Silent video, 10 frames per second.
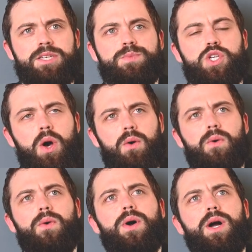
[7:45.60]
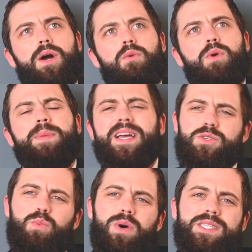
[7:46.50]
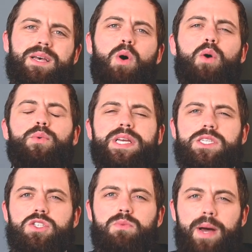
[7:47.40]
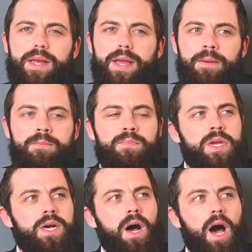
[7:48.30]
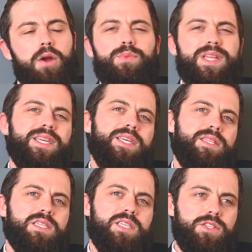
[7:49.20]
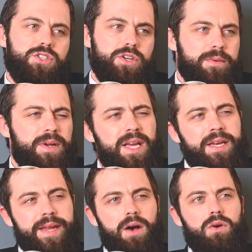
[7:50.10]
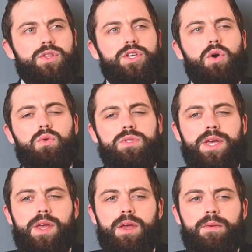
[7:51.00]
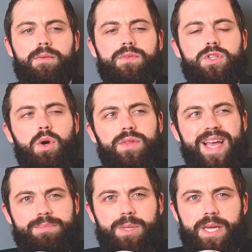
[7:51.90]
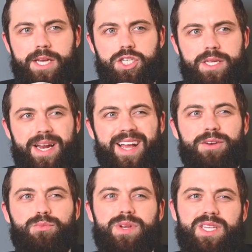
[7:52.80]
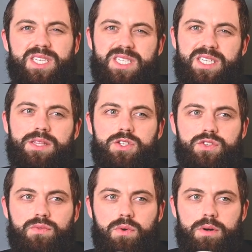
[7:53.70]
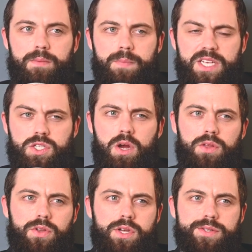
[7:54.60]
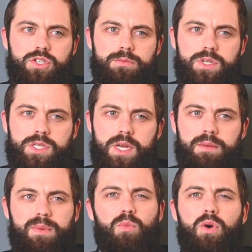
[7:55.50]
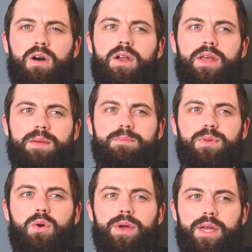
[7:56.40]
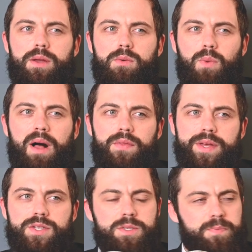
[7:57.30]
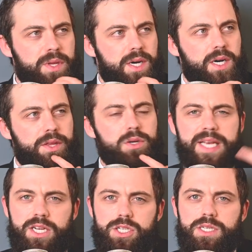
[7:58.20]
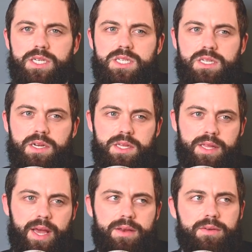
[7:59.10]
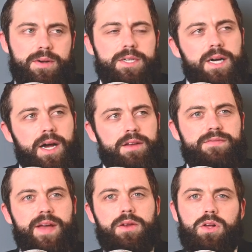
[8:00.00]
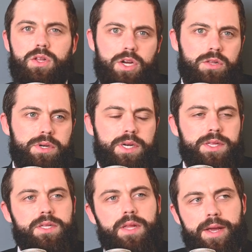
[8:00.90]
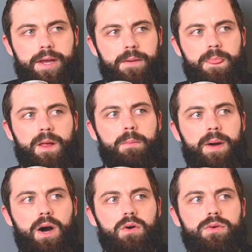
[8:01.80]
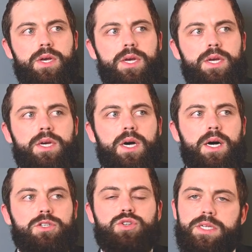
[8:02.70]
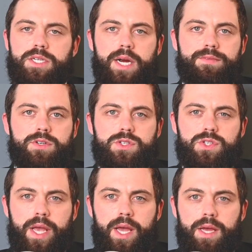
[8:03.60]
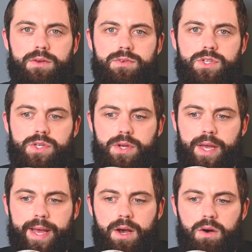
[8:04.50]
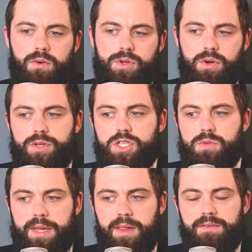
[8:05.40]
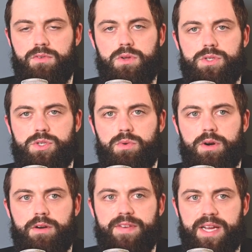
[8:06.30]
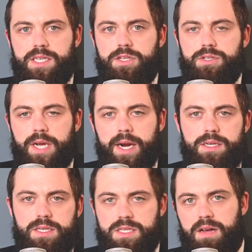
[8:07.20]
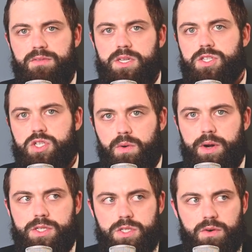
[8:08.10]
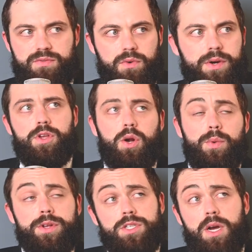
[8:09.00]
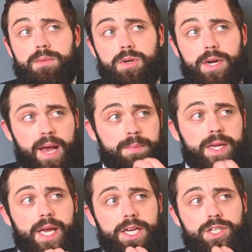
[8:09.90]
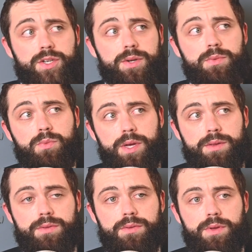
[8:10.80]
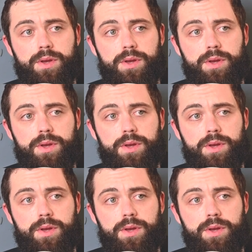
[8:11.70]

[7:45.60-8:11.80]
So, because once I'm already sweating, I don't really need the sensor. Now, the only application that I could really see this for is not on the consumer side, but more on employee wellness. There's actually a study that I found, I'll include it in the link, about truck drivers and how the sweat levels were affecting their tiredness level and so on and so forth. When you're talking about an application with